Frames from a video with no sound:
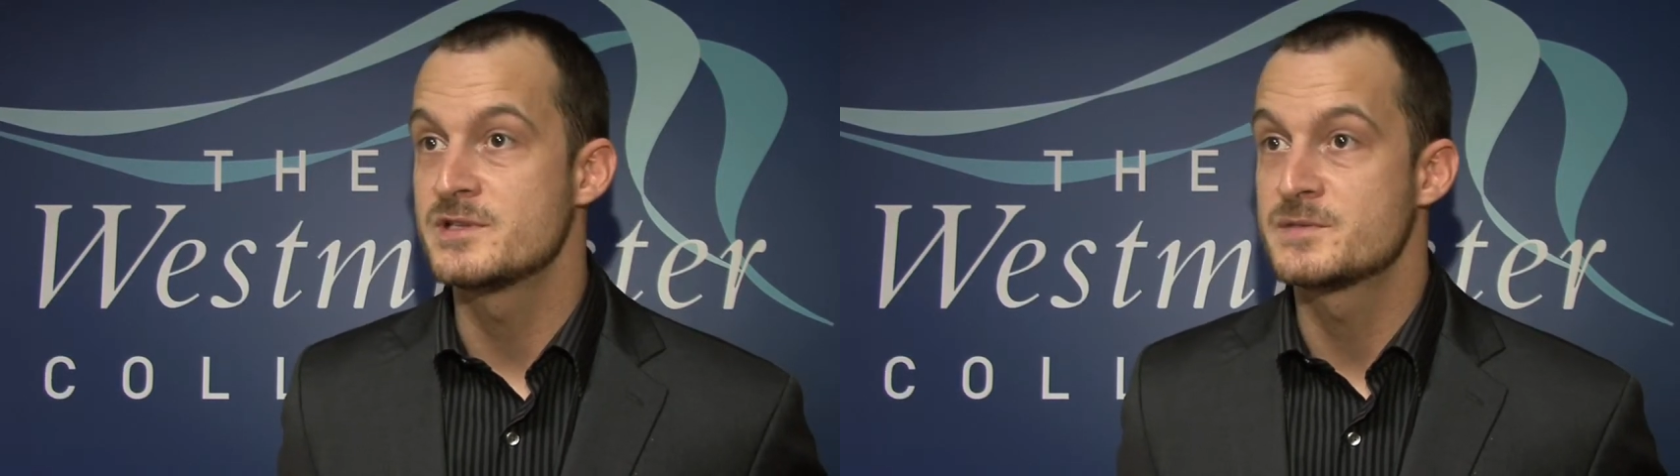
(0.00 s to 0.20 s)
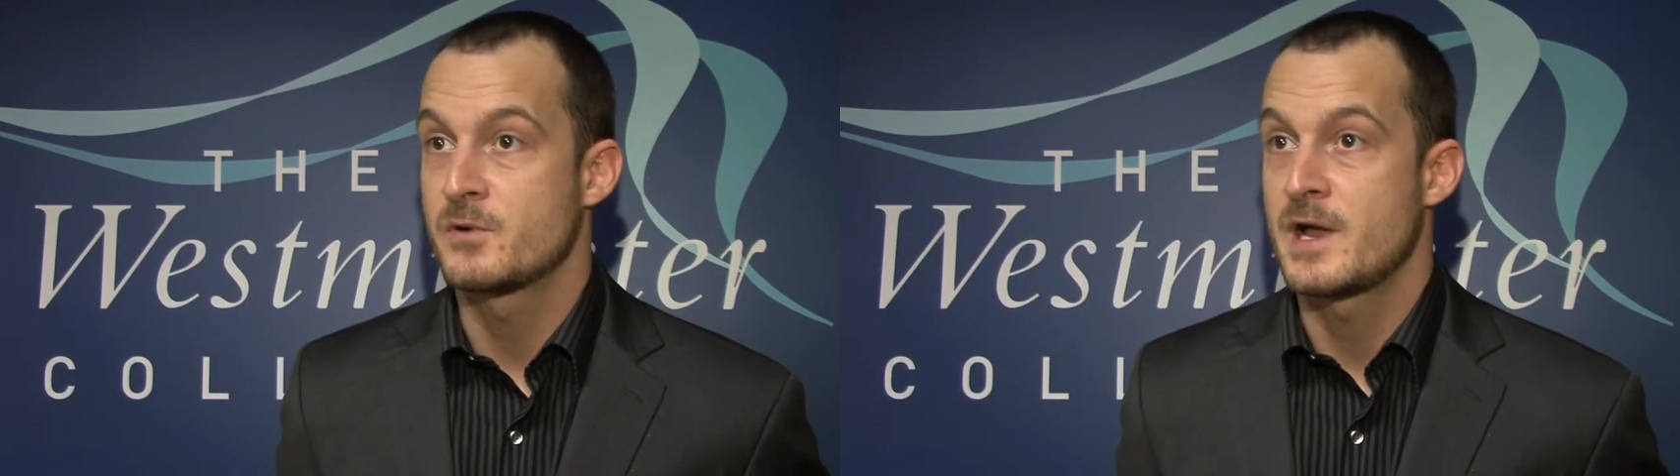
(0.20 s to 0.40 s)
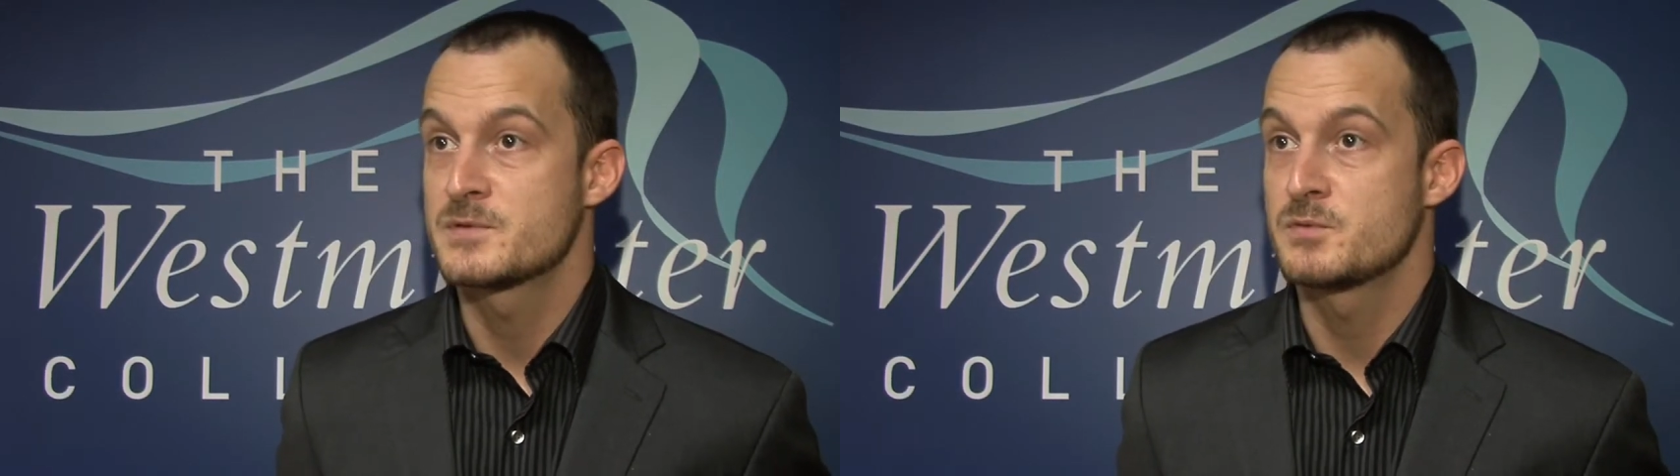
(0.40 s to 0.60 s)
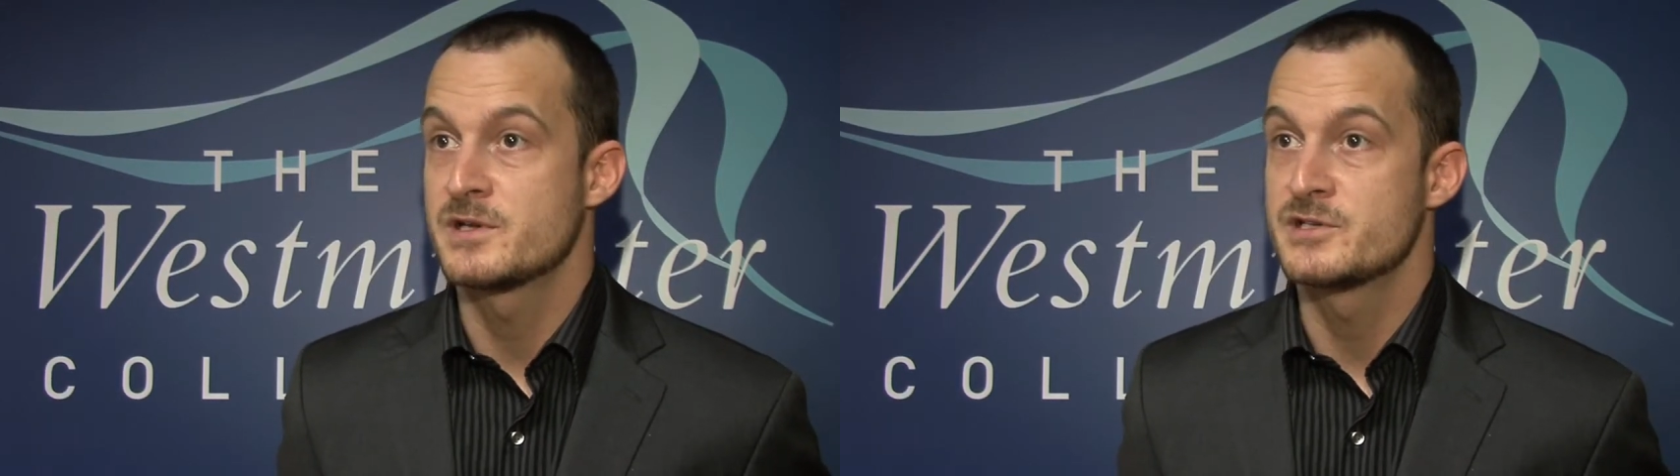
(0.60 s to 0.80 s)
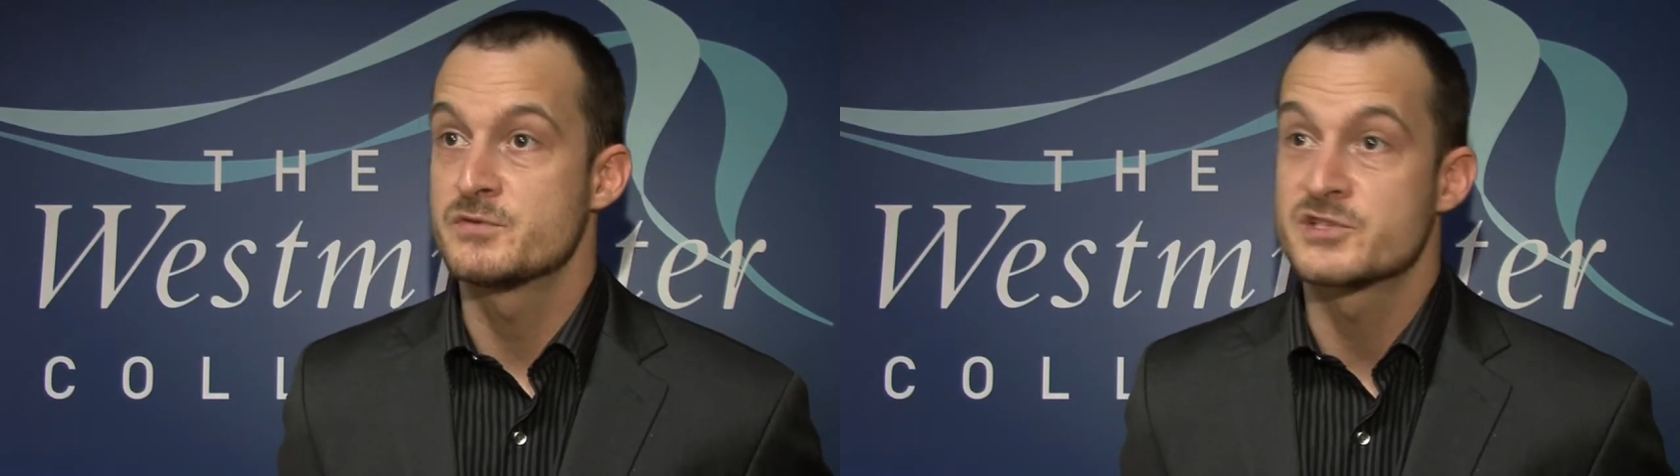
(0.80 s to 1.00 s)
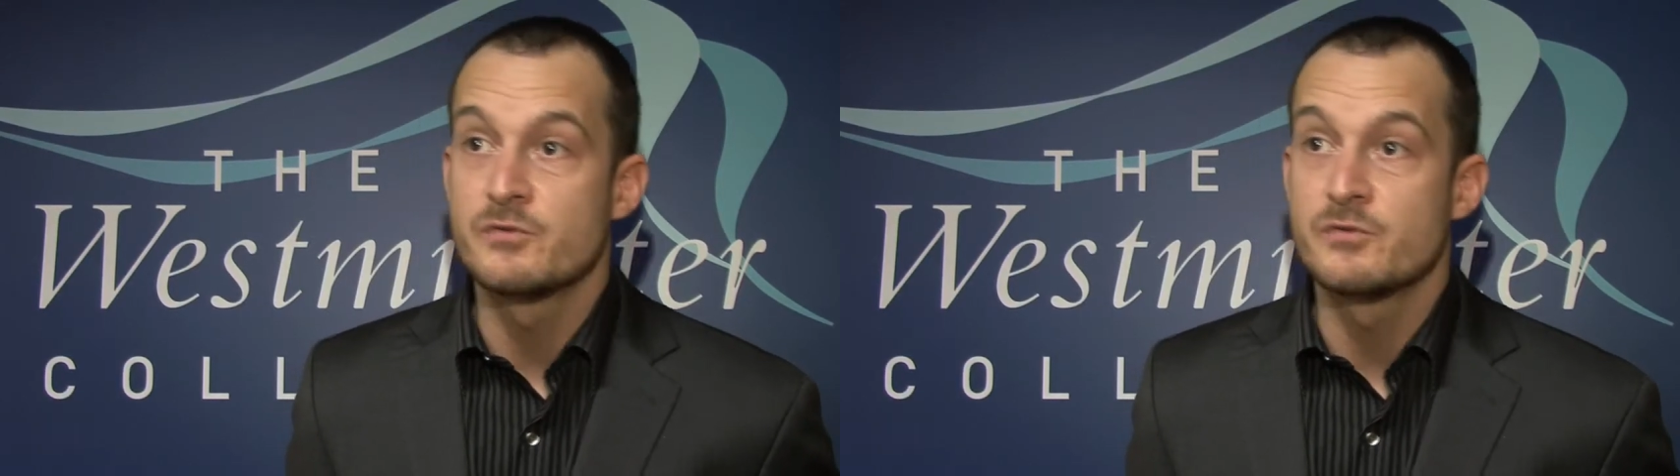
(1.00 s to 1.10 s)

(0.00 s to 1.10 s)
is perhaps wanting to do a